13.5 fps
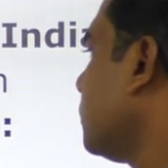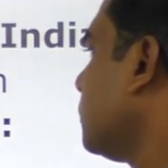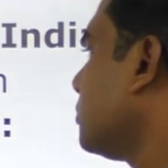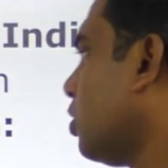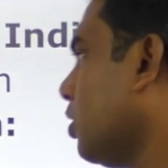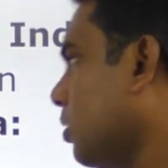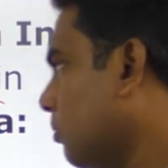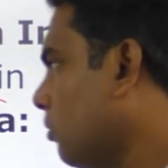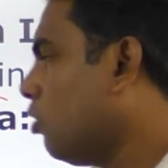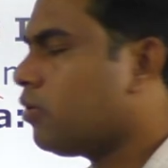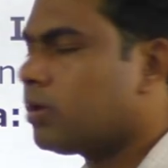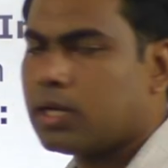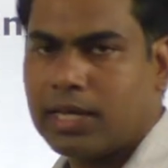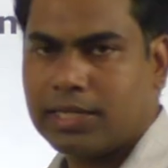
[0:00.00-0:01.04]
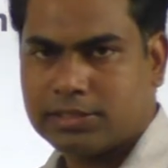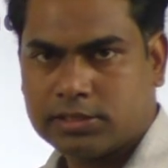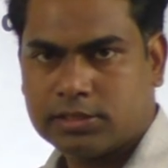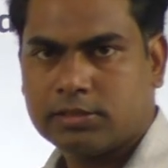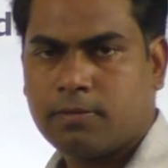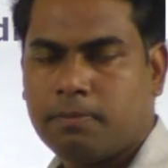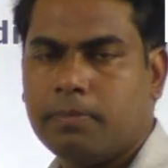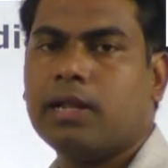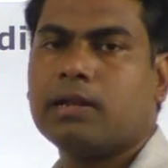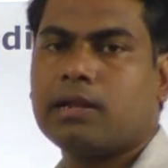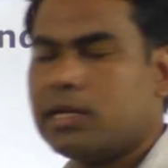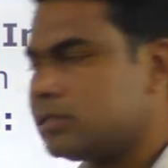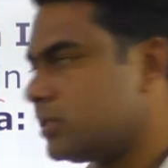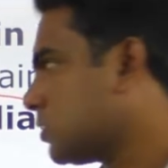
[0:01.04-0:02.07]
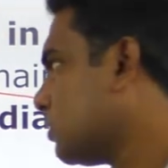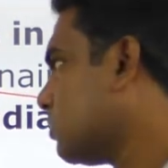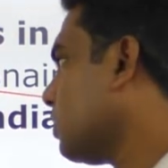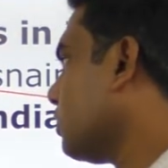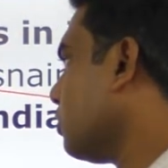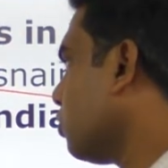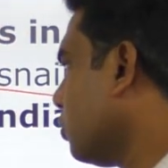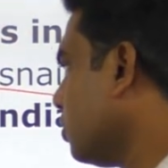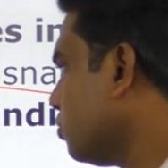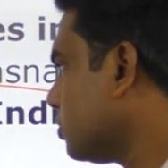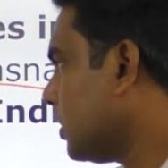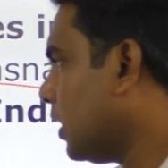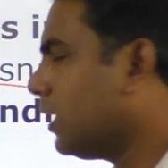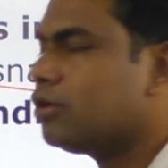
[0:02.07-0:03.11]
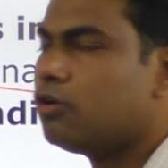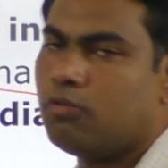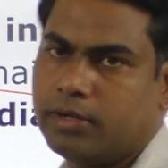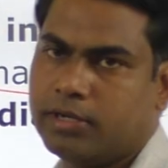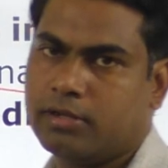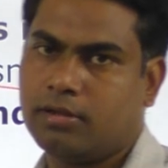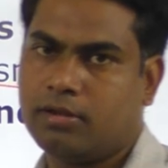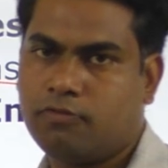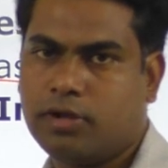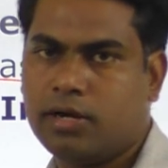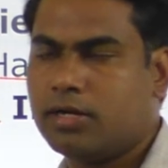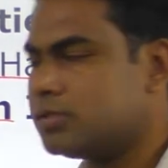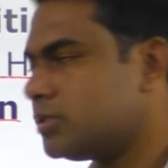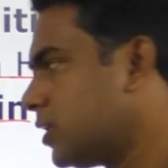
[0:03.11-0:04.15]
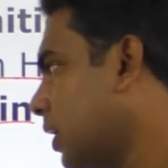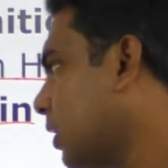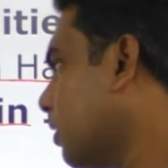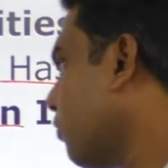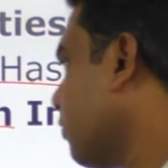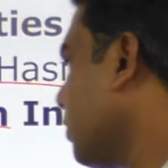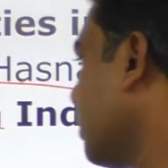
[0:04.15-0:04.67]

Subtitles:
Sorry, lower class, middle class, etc. You could use IGNO material for understanding of it.